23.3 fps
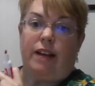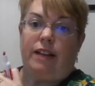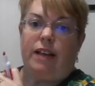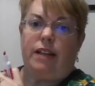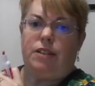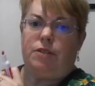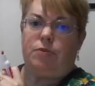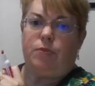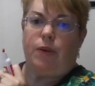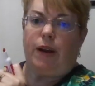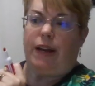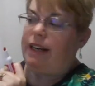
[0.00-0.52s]

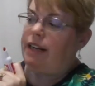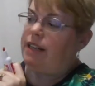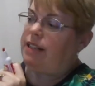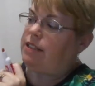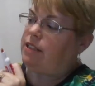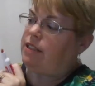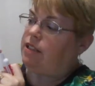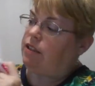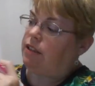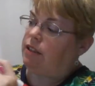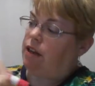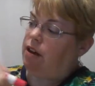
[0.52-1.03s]
That's right,
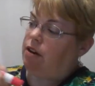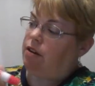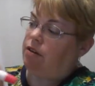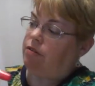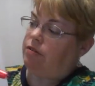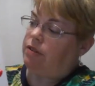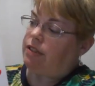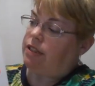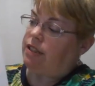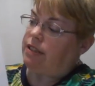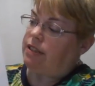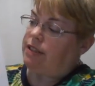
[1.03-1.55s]
it's
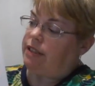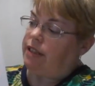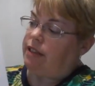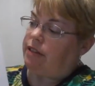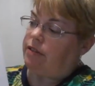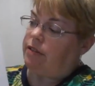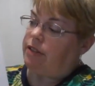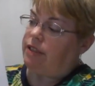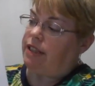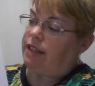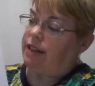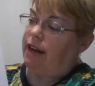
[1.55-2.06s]
closed because
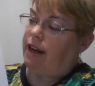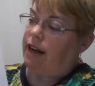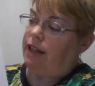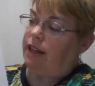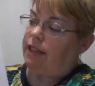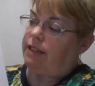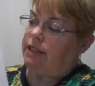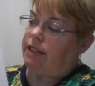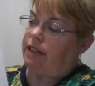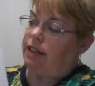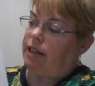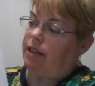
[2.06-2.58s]
there's the
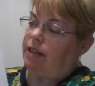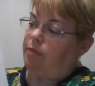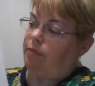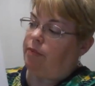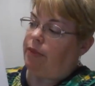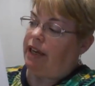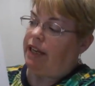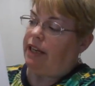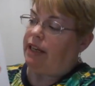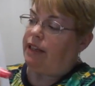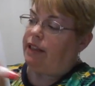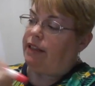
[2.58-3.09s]
consonant
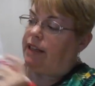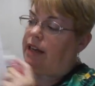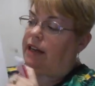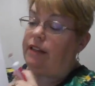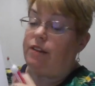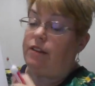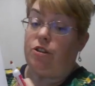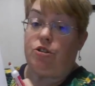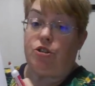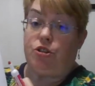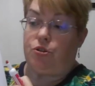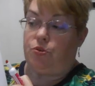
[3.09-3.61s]
making
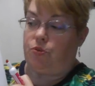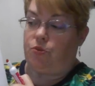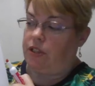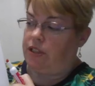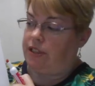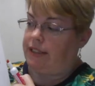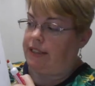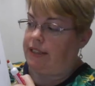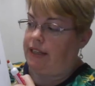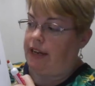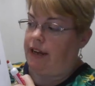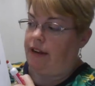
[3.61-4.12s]
that the
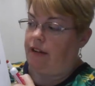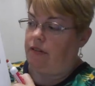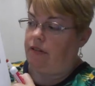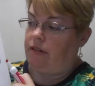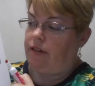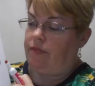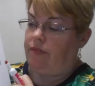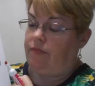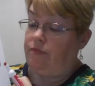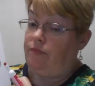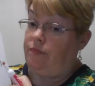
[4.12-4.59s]
short sound.